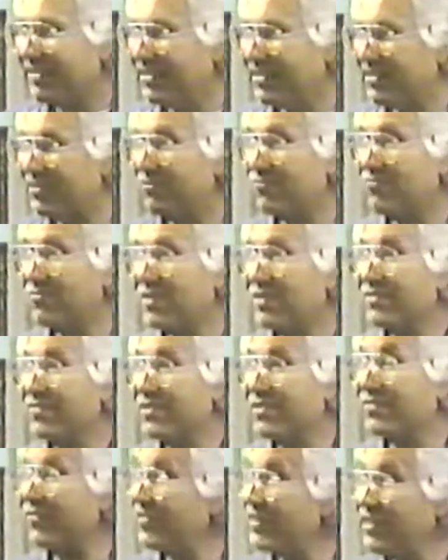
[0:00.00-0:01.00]
It's one
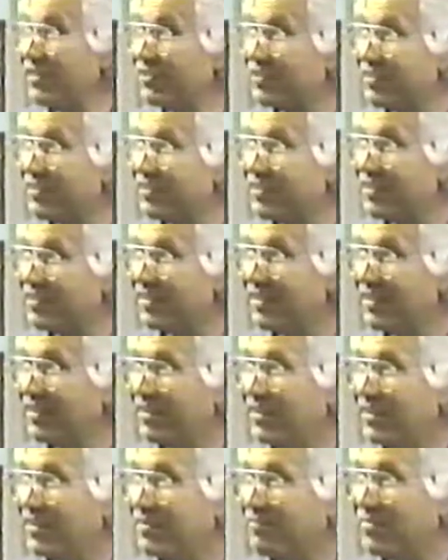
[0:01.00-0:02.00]
of the features,
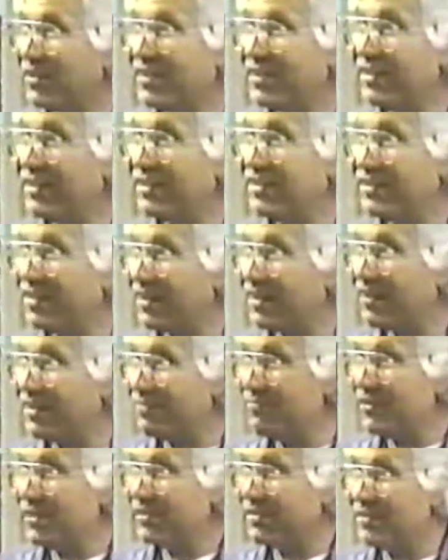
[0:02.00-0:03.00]
but it is not
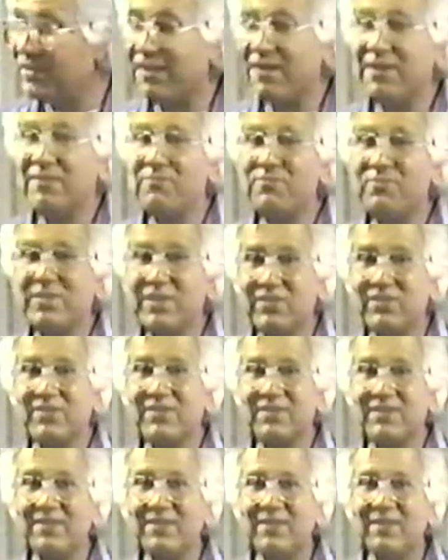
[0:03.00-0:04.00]
our mission. Our
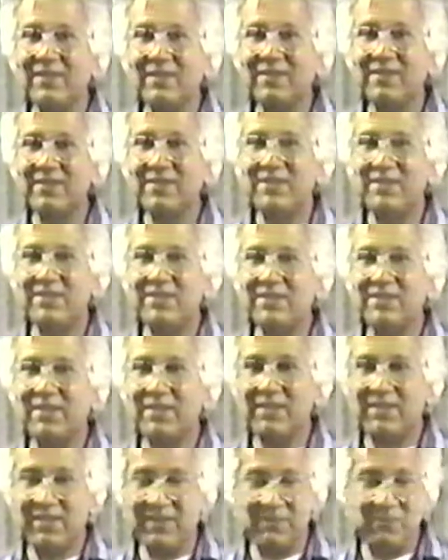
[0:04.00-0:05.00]
mission is
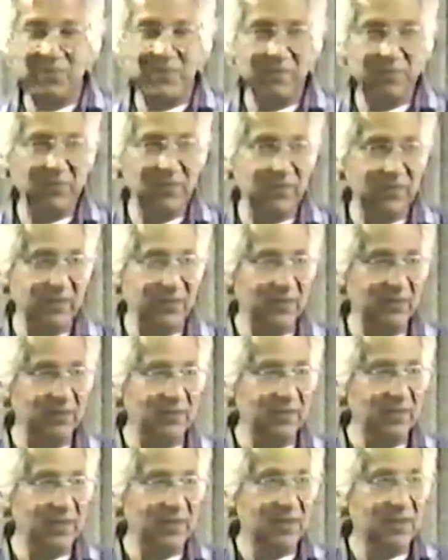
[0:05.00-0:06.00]
to let people
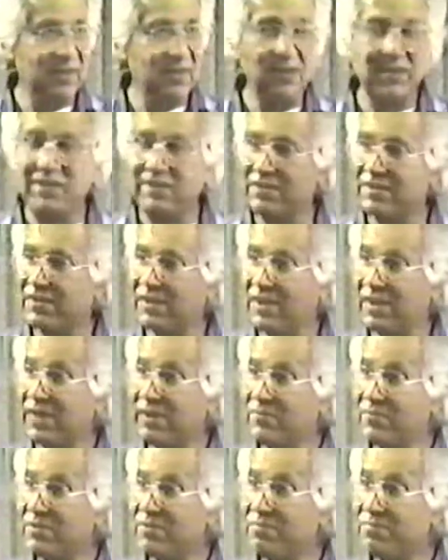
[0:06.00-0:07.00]
know that it's
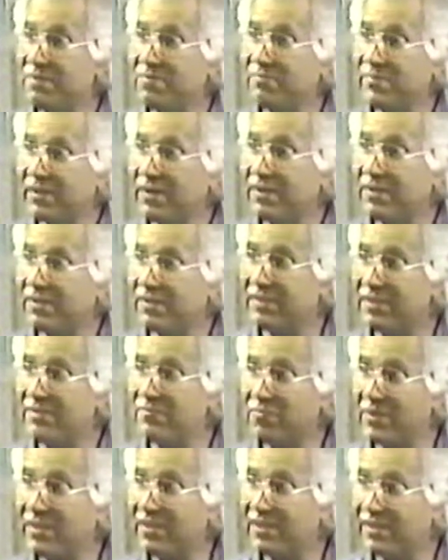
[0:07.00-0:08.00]
time to prepare to
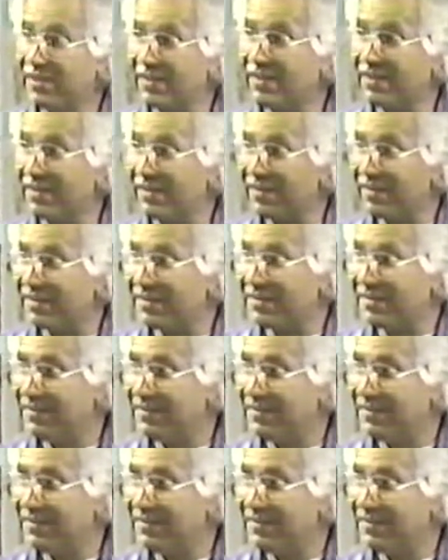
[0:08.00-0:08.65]
meet their God.